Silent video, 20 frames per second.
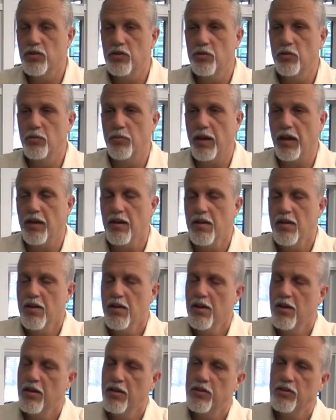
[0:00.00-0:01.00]
sue me.
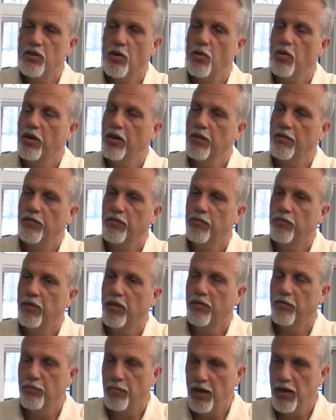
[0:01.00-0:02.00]
So
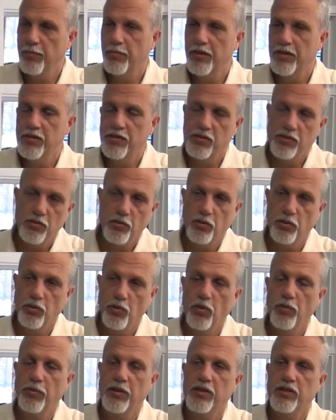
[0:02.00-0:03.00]
if my business or
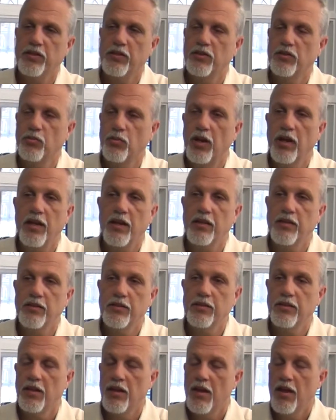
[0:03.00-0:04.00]
your business
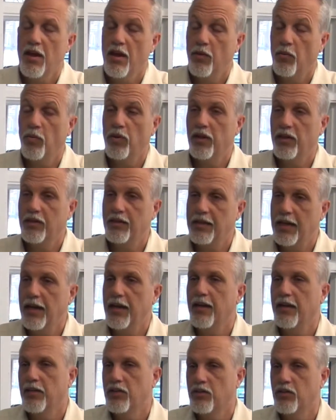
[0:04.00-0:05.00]
runs with
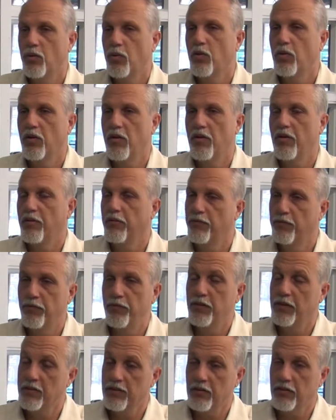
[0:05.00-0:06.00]
data stored on a
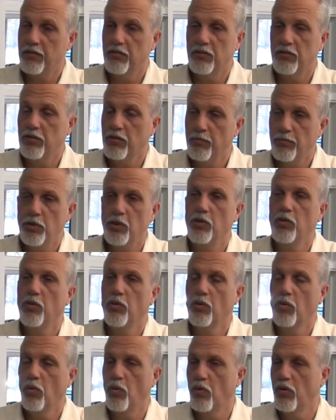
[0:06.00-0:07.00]
physical
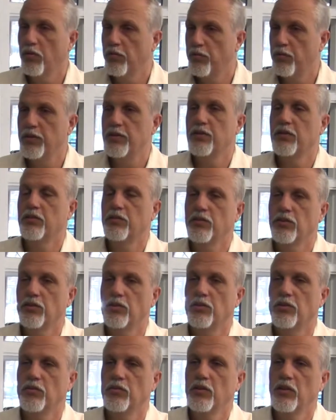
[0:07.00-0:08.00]
computer or a physical
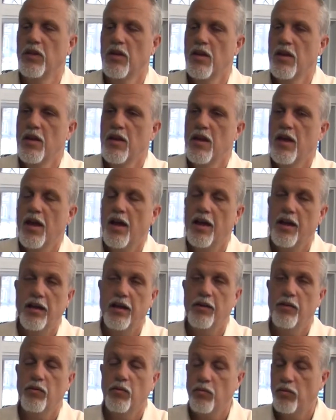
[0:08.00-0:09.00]
server,
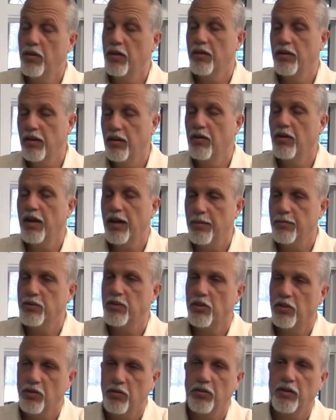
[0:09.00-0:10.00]
then they're
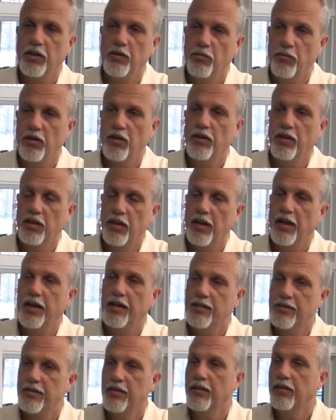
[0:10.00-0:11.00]
absolutely one of the
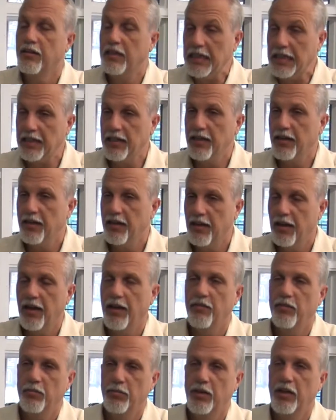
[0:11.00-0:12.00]
clients that need to
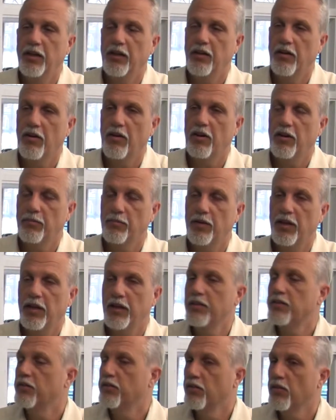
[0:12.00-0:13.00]
have a BDR in
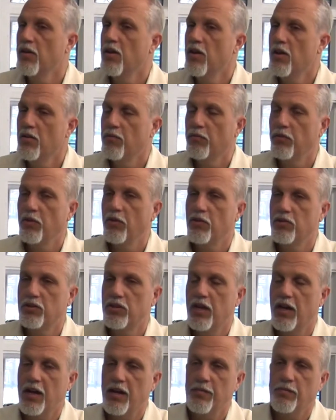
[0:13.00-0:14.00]
place for
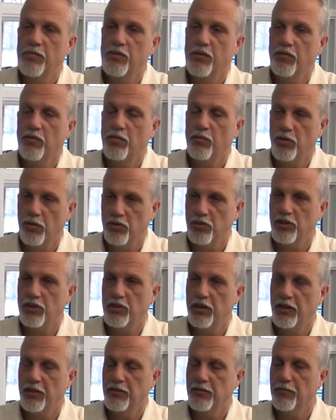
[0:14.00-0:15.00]
those times of
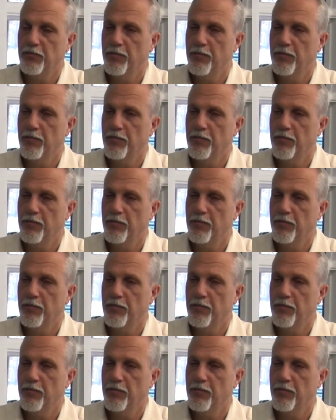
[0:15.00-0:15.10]
emergencies.